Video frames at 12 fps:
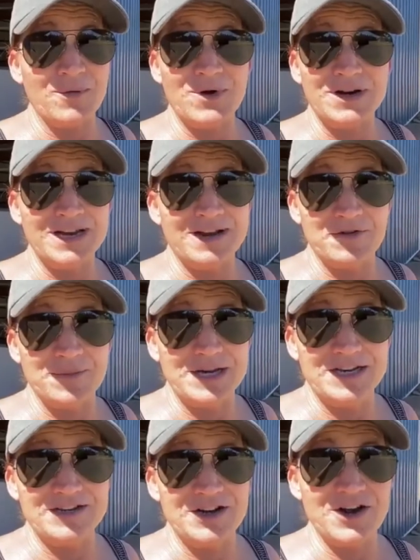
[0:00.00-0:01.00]
I wanted
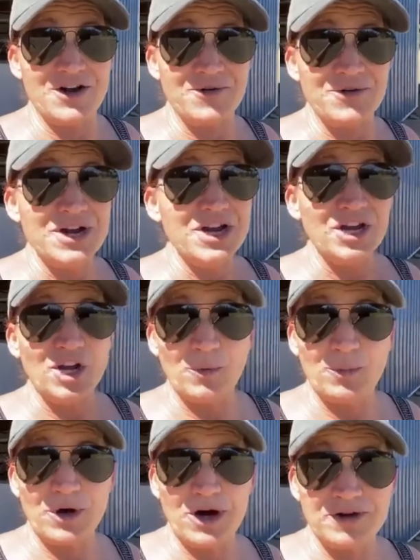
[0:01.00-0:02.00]
everybody to know your
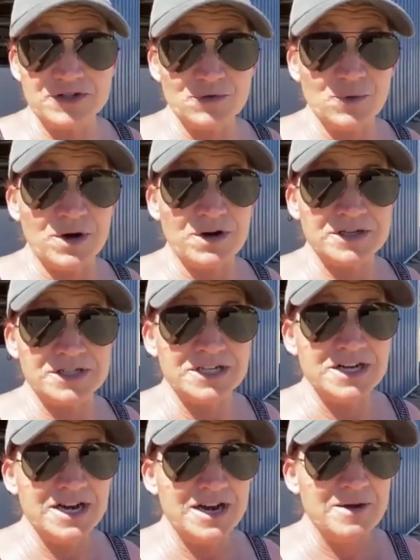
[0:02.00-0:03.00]
prayers worked.
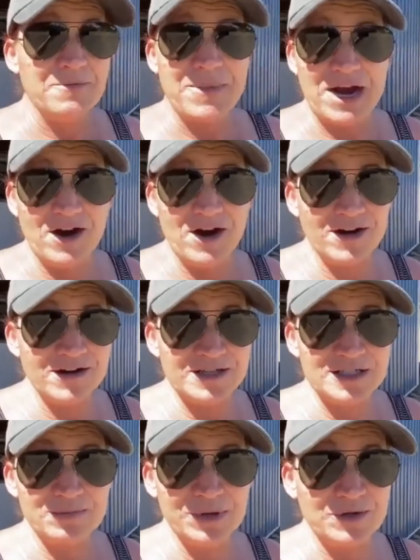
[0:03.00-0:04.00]
My heart
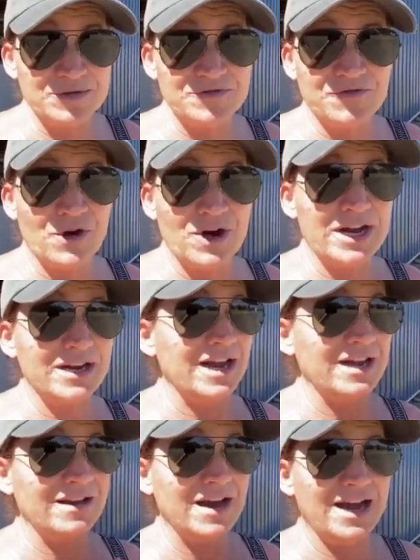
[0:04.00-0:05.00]
explodes for it.
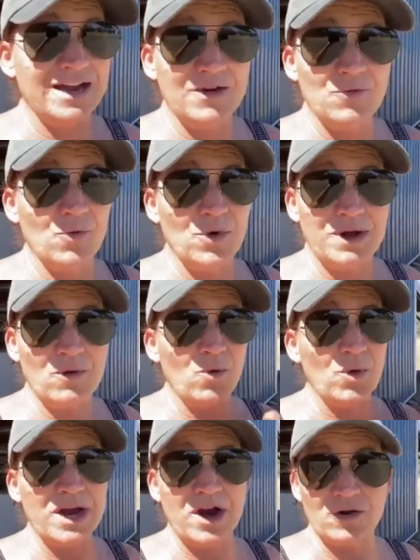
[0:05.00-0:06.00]
And
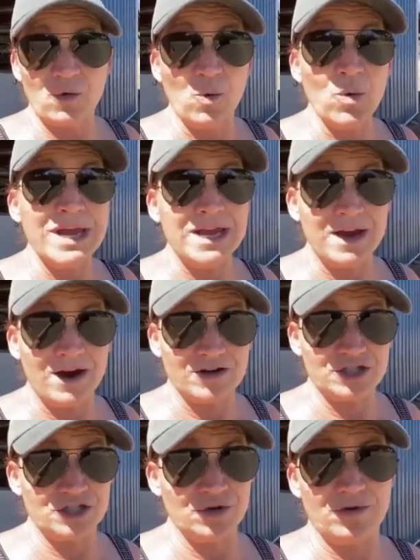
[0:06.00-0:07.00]
we
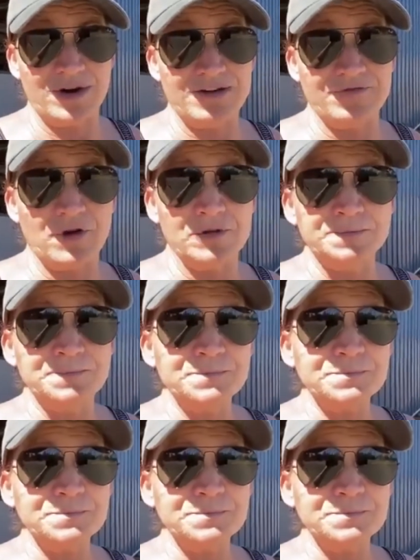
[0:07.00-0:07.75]
are so grateful.